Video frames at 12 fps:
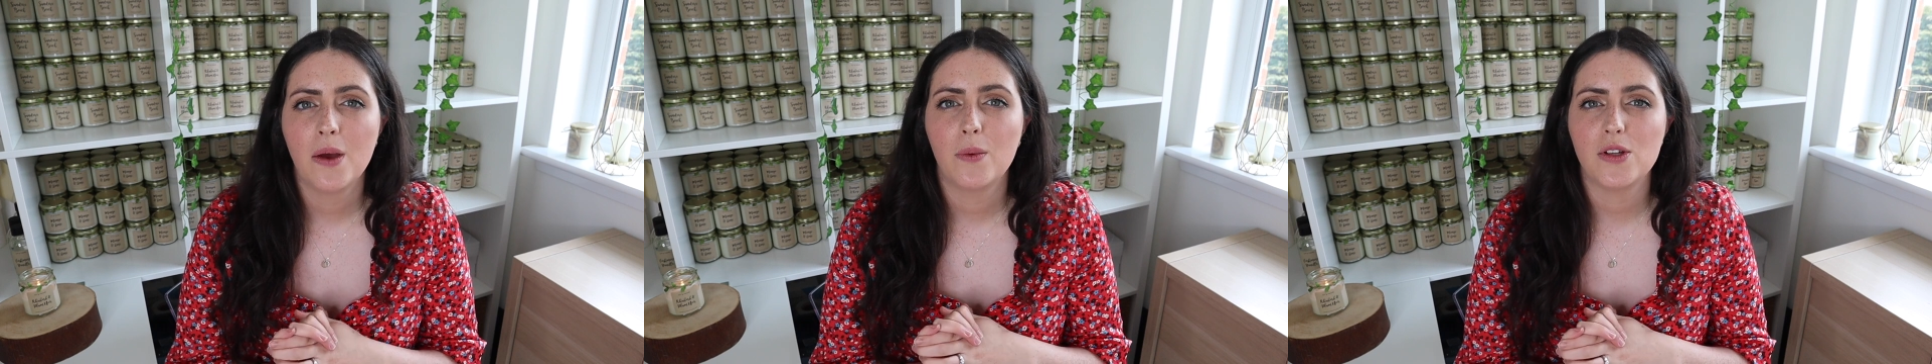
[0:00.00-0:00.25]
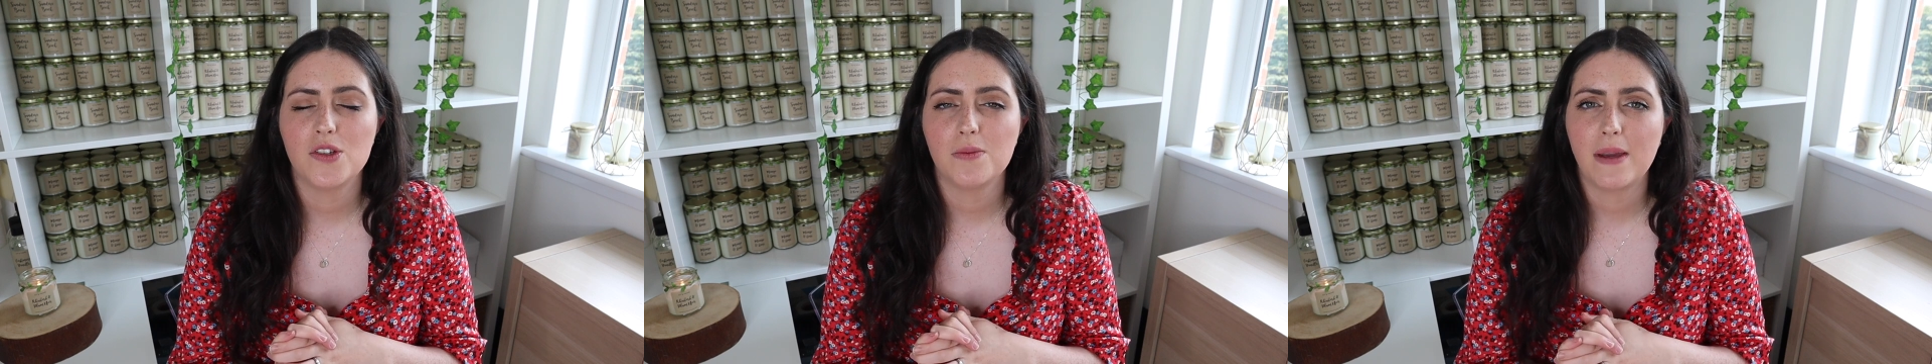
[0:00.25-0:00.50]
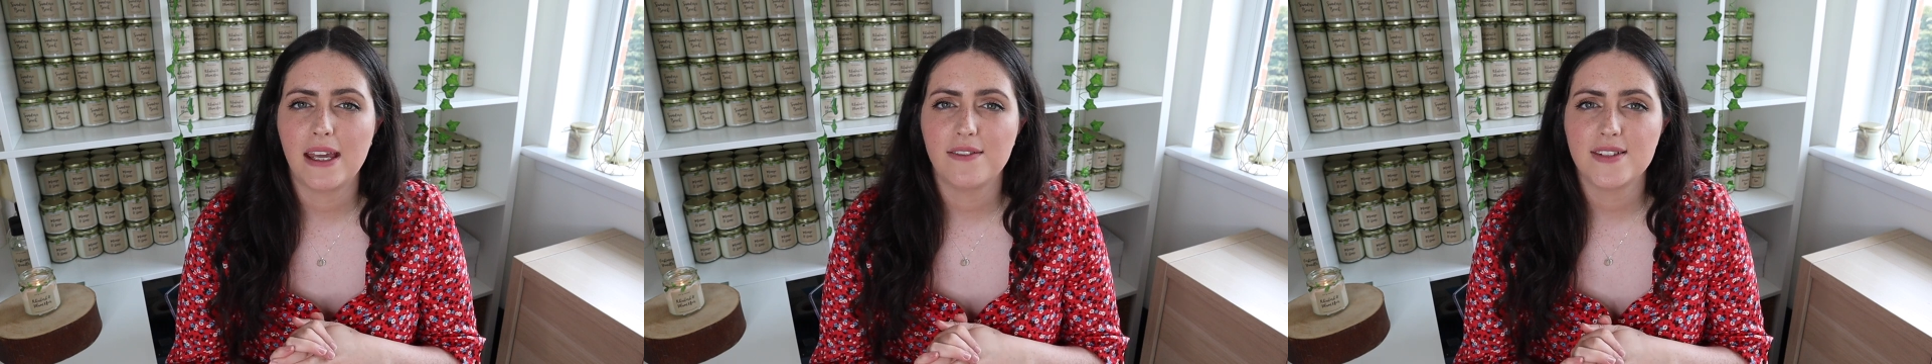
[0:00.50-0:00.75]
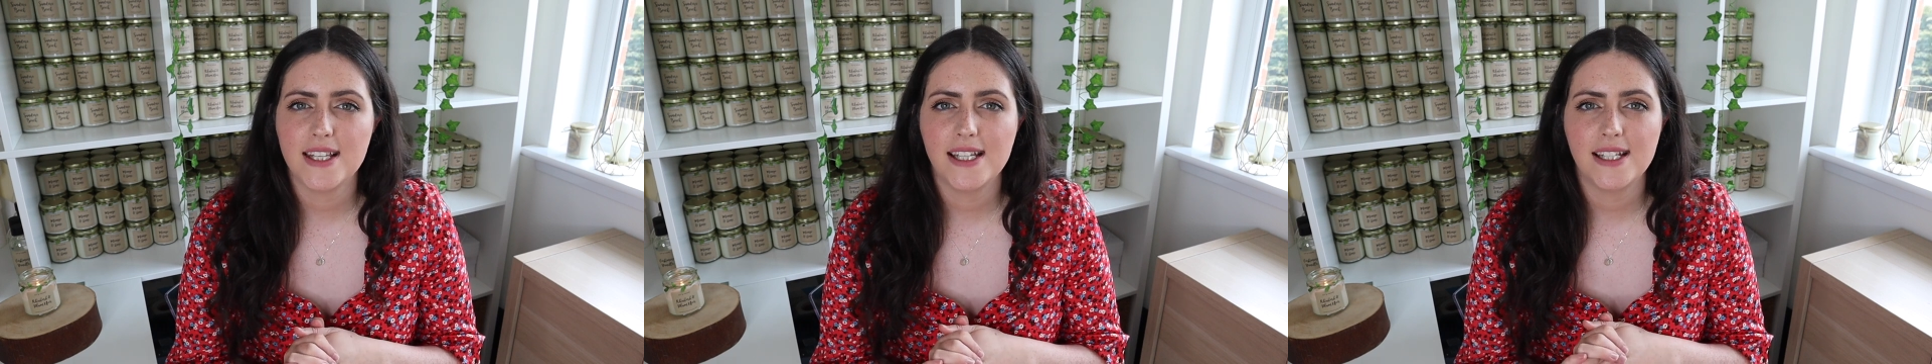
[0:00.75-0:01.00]
which you may
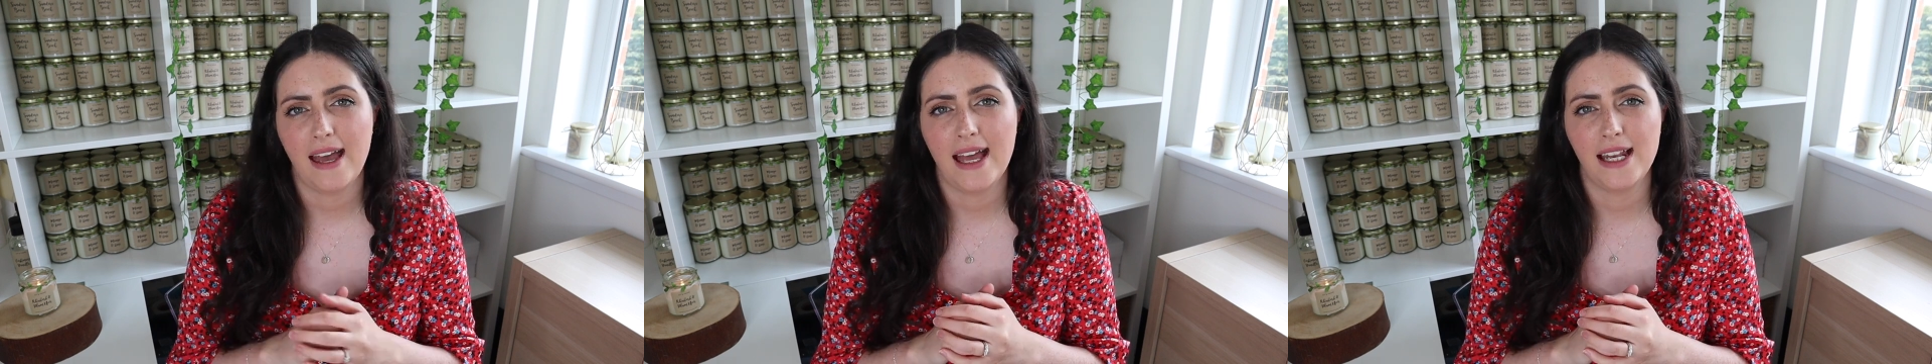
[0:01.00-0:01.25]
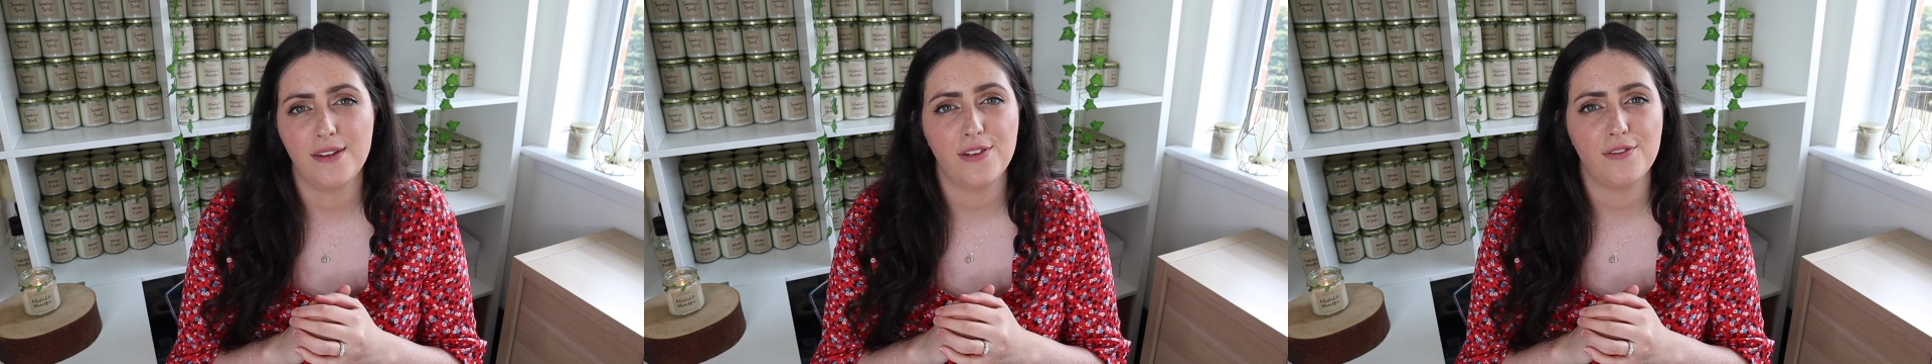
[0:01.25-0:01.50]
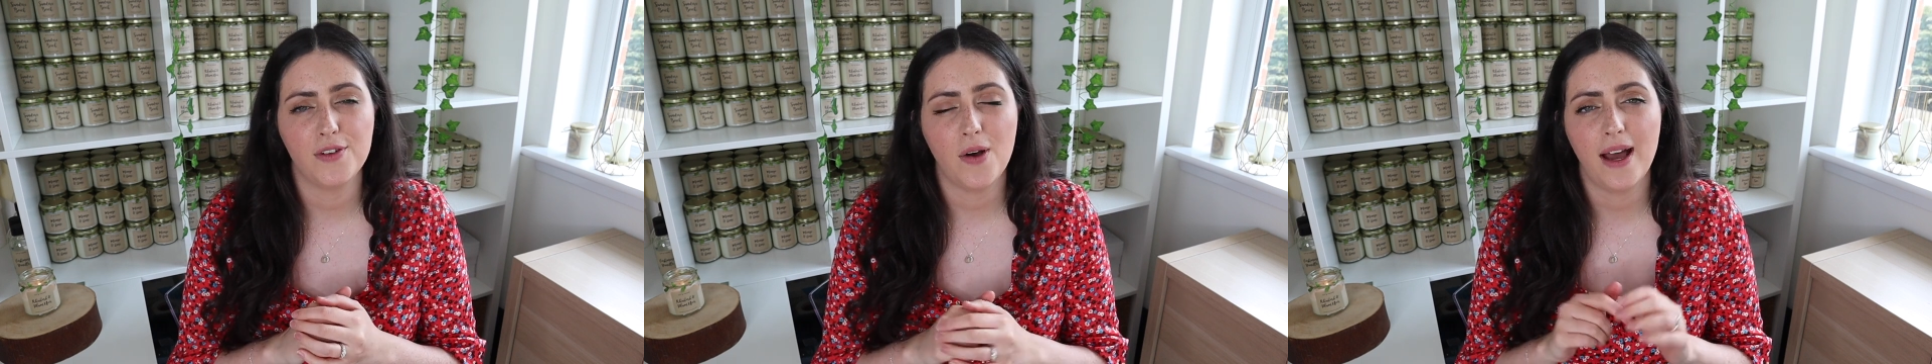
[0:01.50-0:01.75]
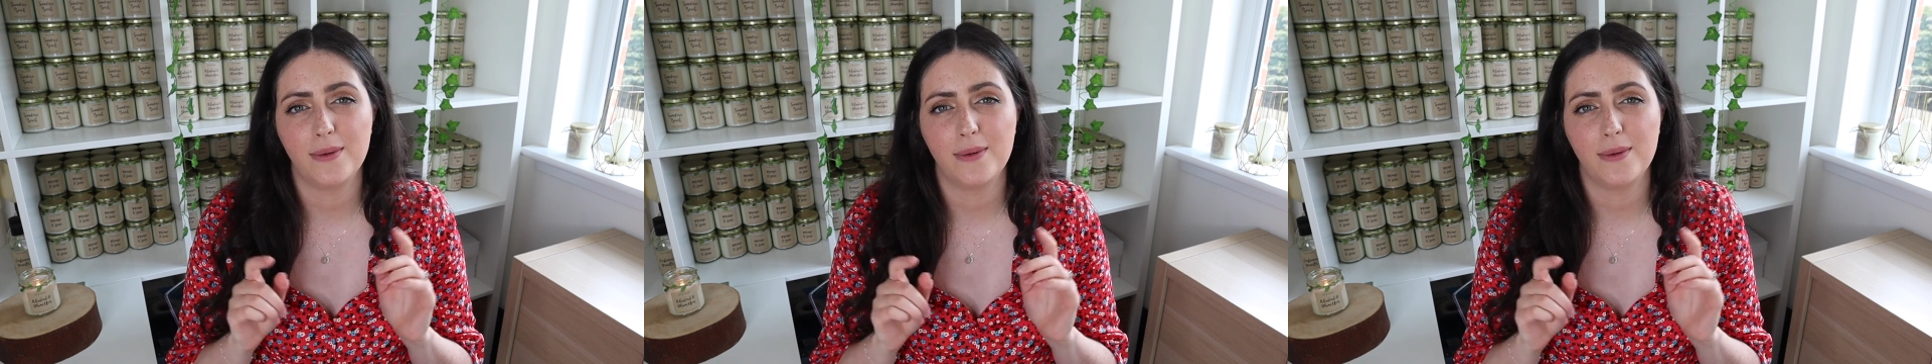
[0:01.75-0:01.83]
have seen, and if you've not,